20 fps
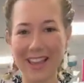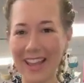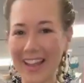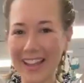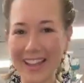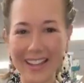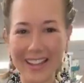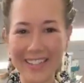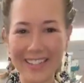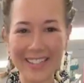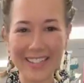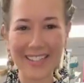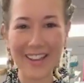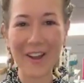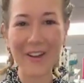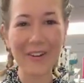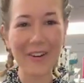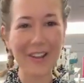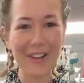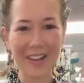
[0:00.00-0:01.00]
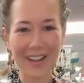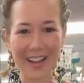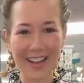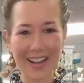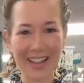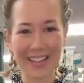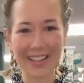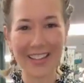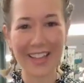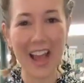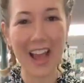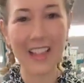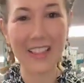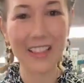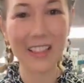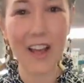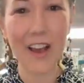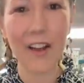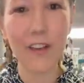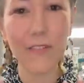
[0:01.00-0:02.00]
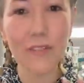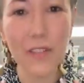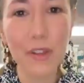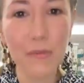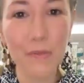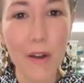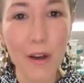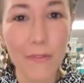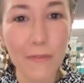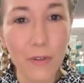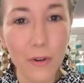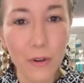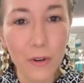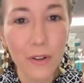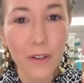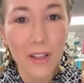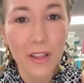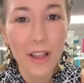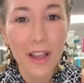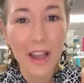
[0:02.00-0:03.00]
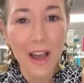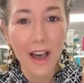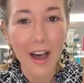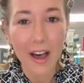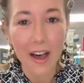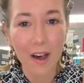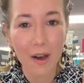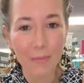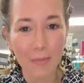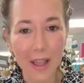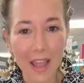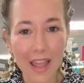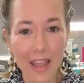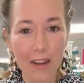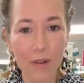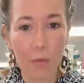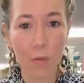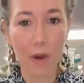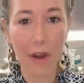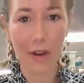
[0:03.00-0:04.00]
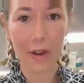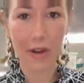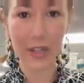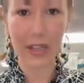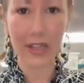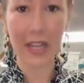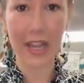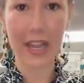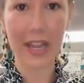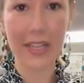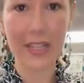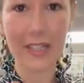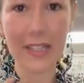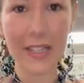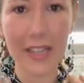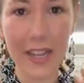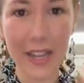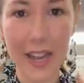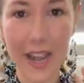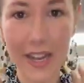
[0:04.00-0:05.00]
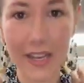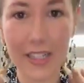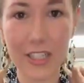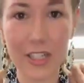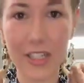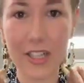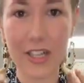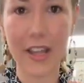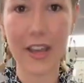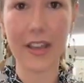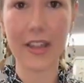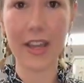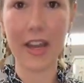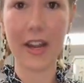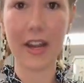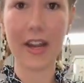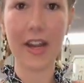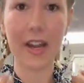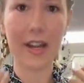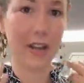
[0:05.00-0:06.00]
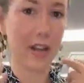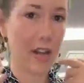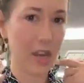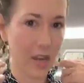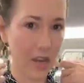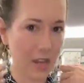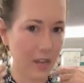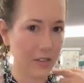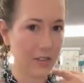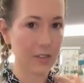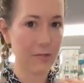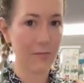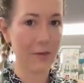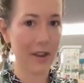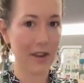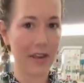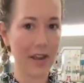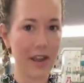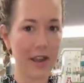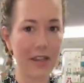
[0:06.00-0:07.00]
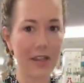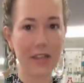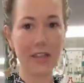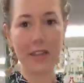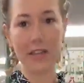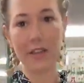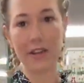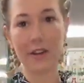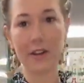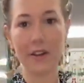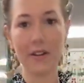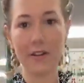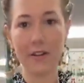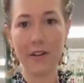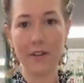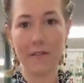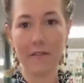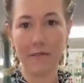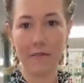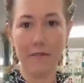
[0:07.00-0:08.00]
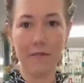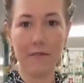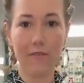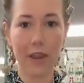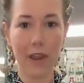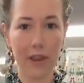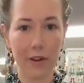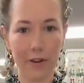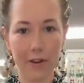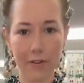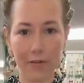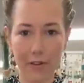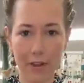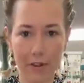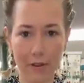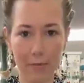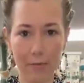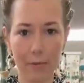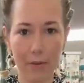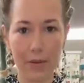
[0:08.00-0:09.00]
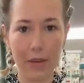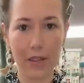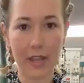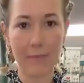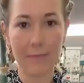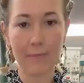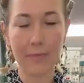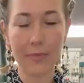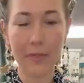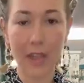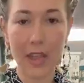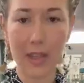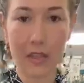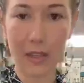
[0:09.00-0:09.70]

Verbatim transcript: it, it, it's so good. Like I love the ruffle, um, and where it lands. Like I just like that. It kind of hugs my neck here. Very, very pretty